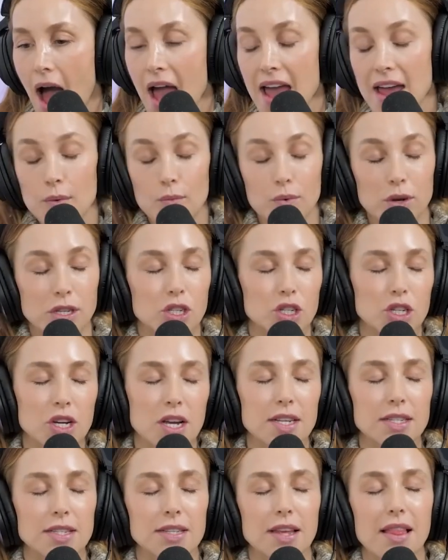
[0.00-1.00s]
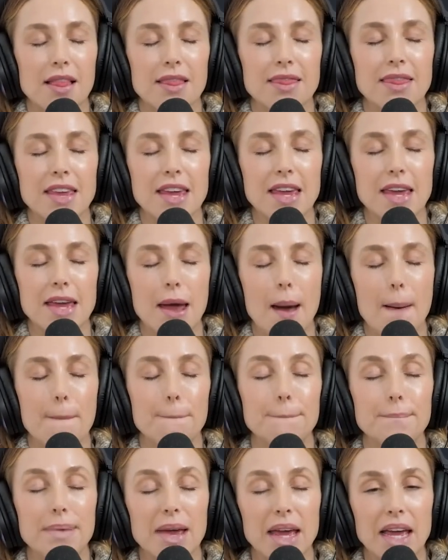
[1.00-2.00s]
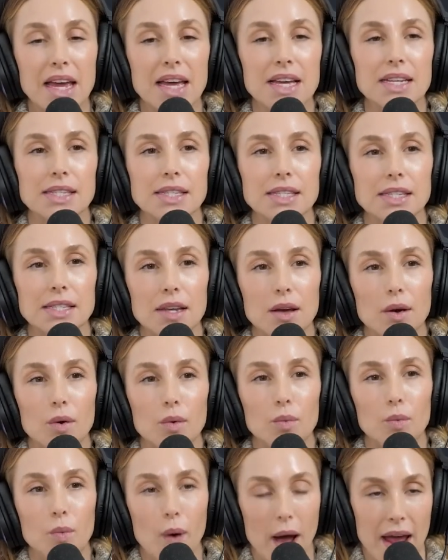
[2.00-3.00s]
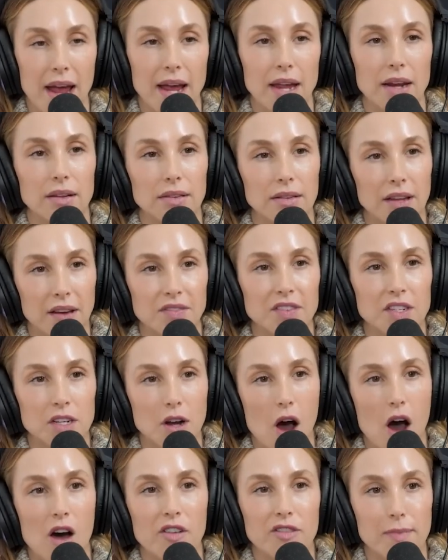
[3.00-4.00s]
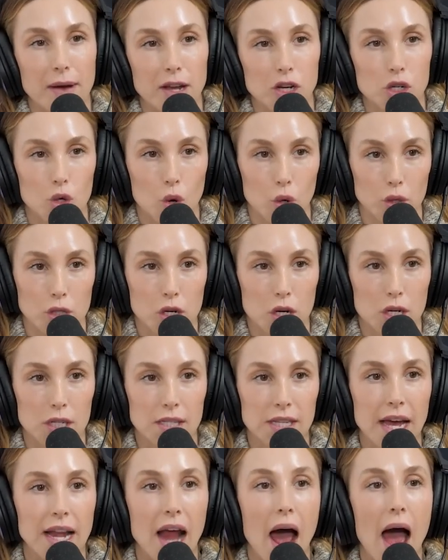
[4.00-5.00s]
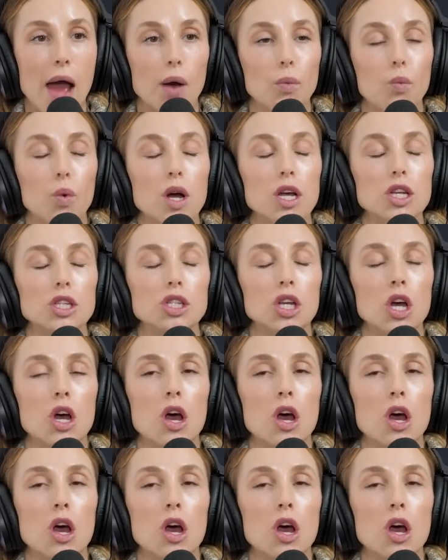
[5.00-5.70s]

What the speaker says: it was just the biggest weight lifted off my shoulders. And I was